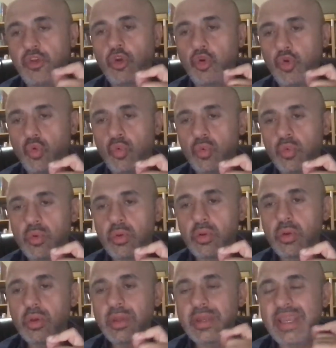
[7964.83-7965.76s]
do,
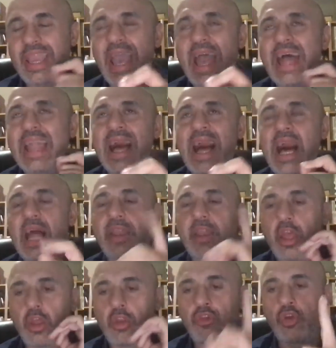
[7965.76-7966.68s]

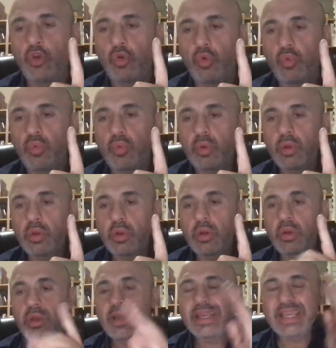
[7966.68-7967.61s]
cannot do,
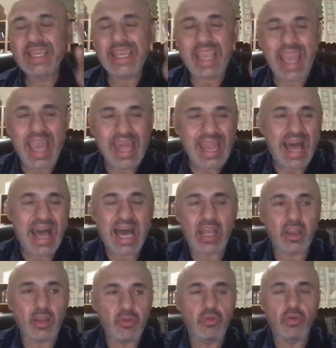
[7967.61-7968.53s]

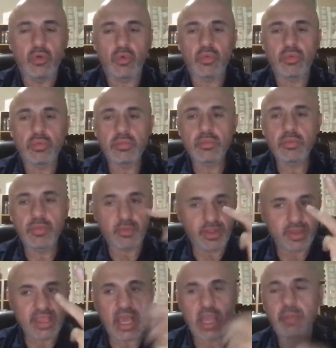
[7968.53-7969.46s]
cannot do,
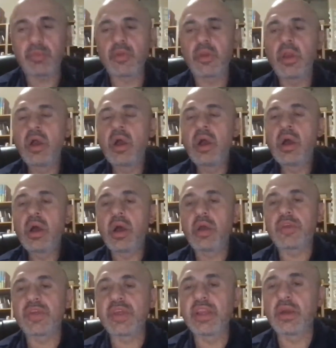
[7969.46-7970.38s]
three times,
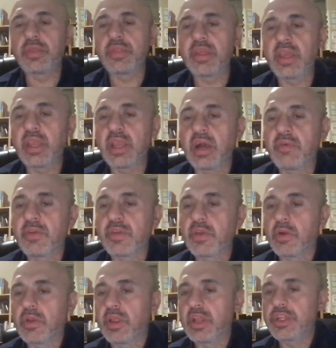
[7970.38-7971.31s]
a single thing
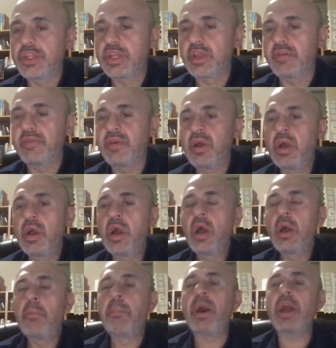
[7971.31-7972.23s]
of his own initiative,
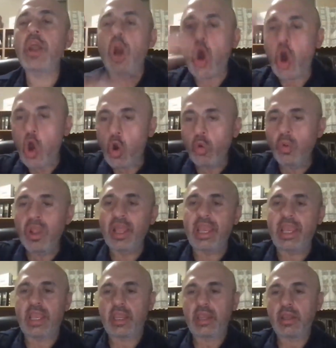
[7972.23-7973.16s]
but
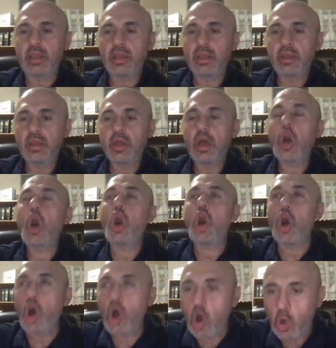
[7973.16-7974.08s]
only
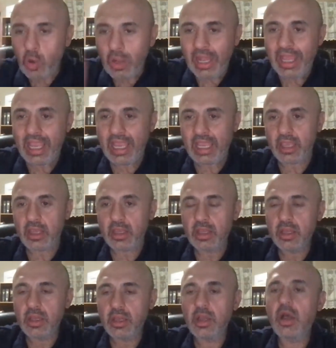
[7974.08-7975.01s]

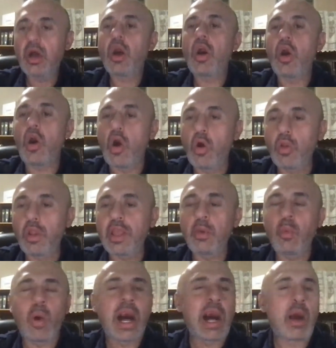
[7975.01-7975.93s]
only.
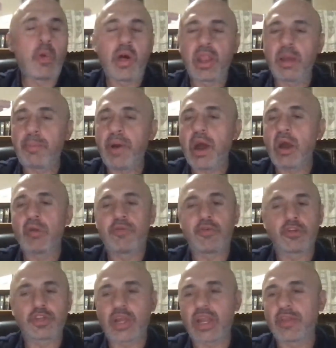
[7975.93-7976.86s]
Only. Wow, what a
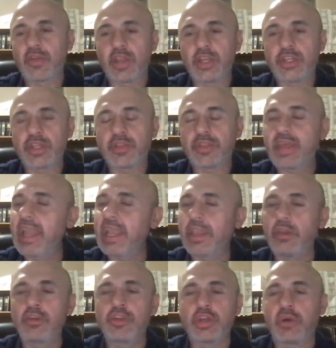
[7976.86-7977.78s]
powerful translation.
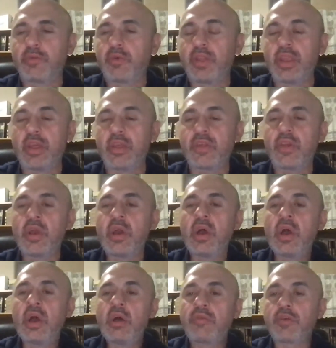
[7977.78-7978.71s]
Thank you, Jehovah Witness,
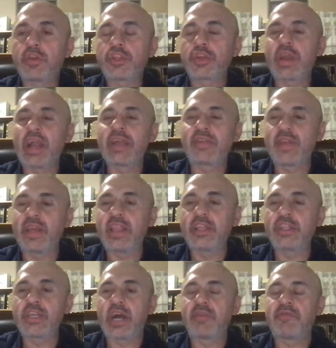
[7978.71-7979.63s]
for
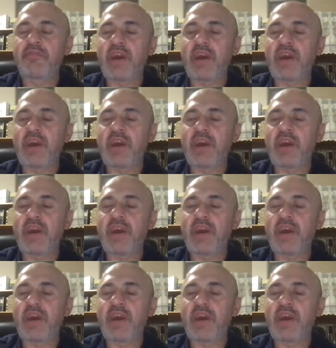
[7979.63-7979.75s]
translating John